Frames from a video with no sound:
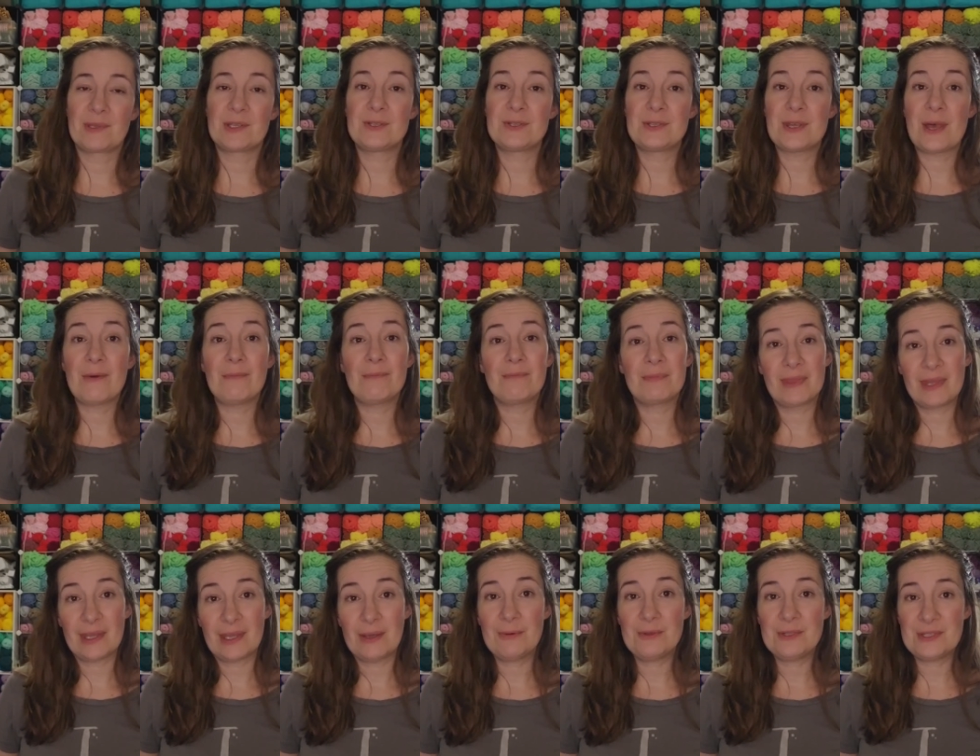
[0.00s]
So
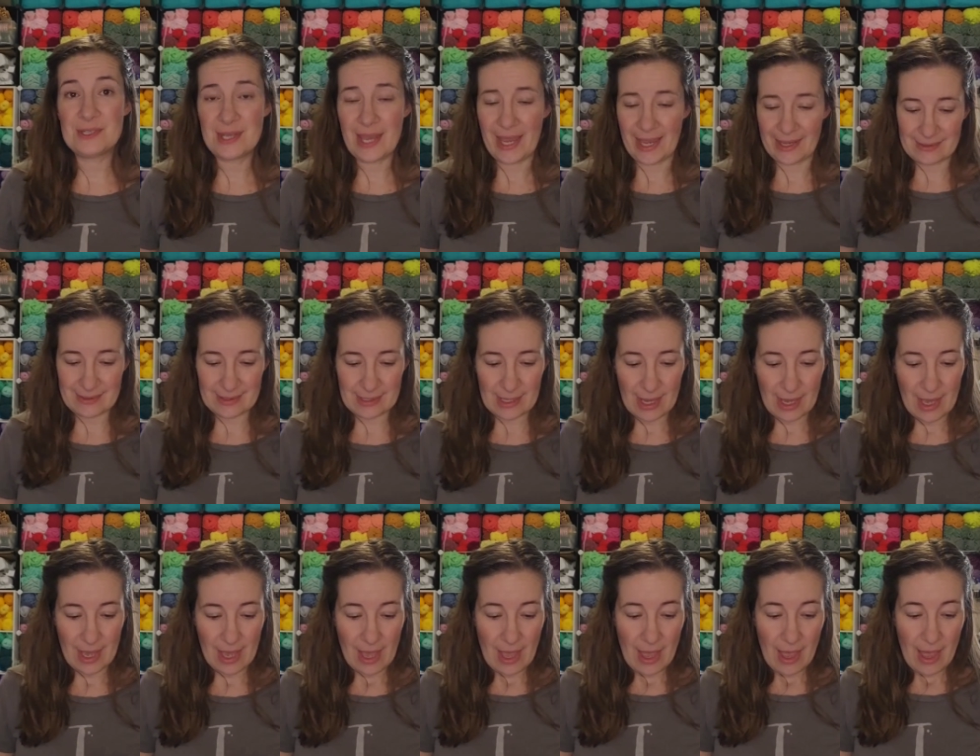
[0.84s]
it was nice.
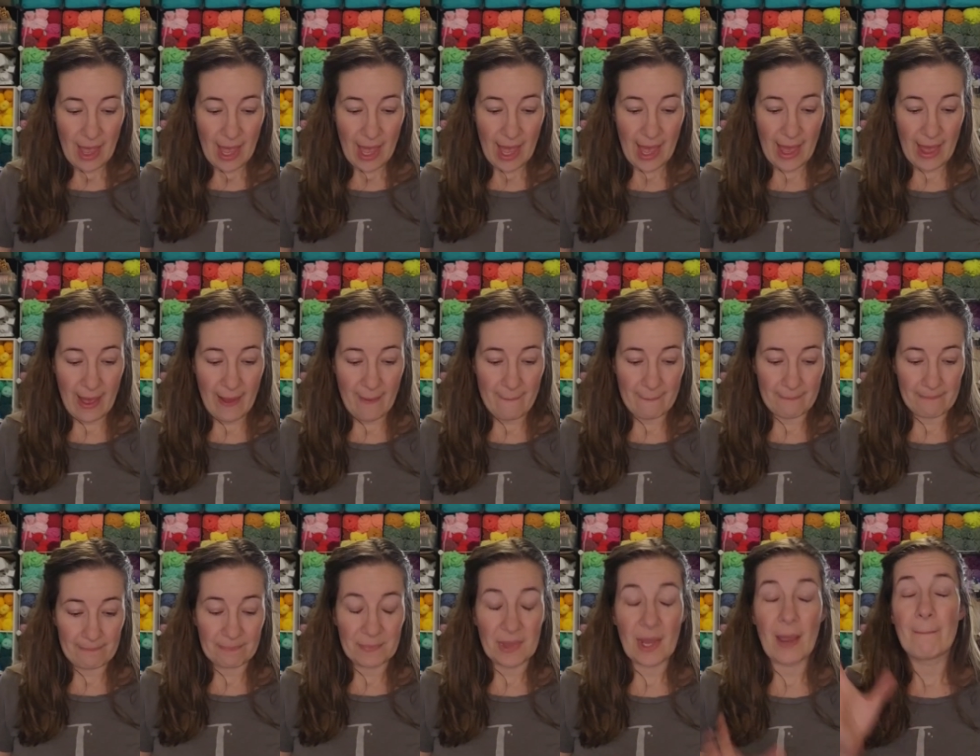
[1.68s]

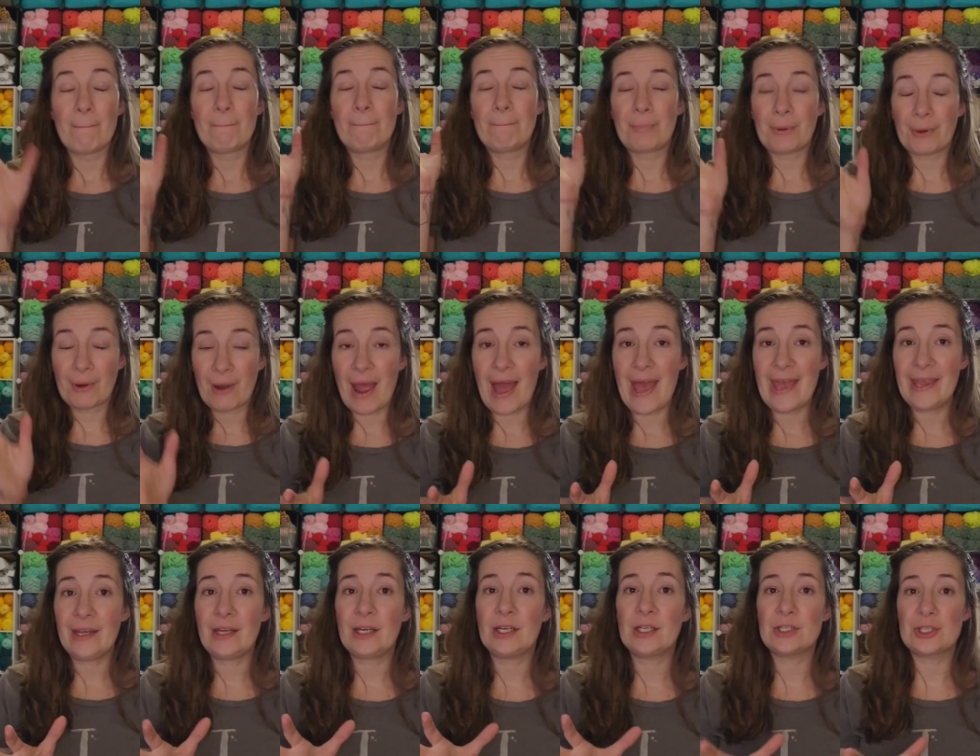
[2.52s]

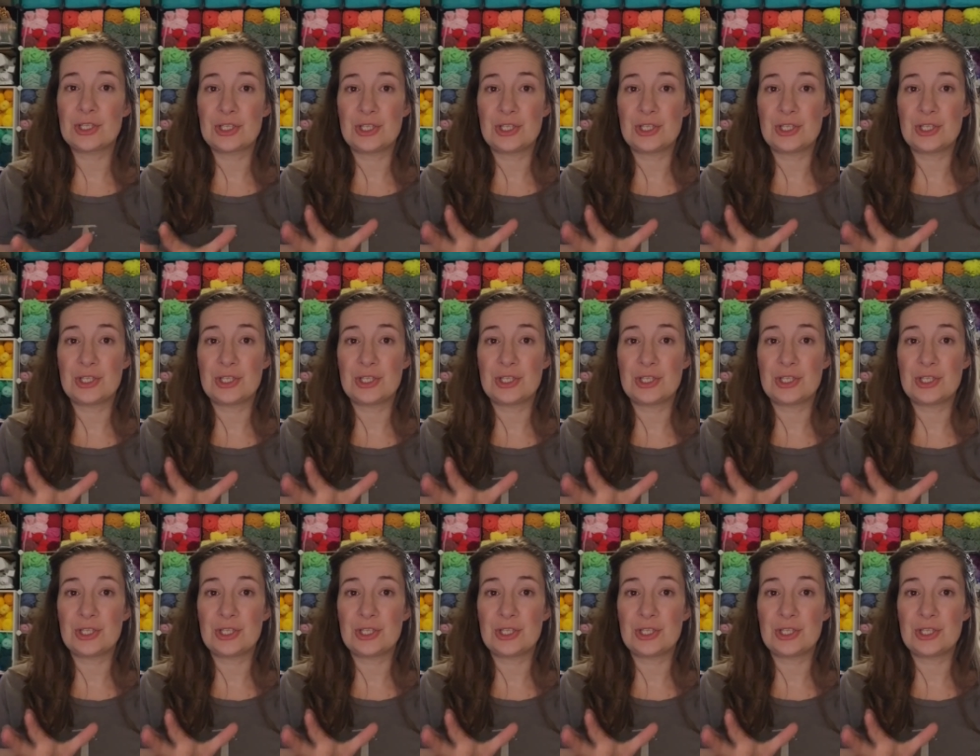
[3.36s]
Prior